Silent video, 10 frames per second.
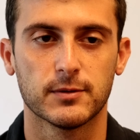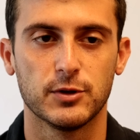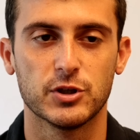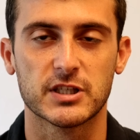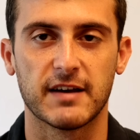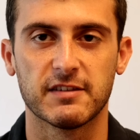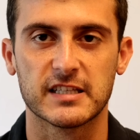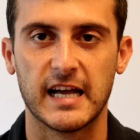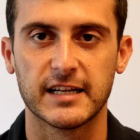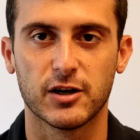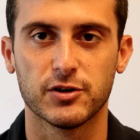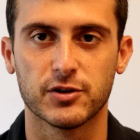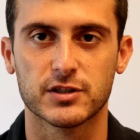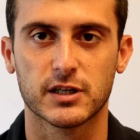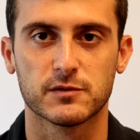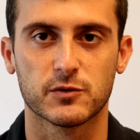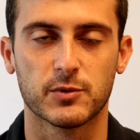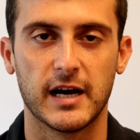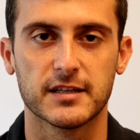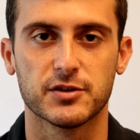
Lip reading: You just have this light on you because it comes from God.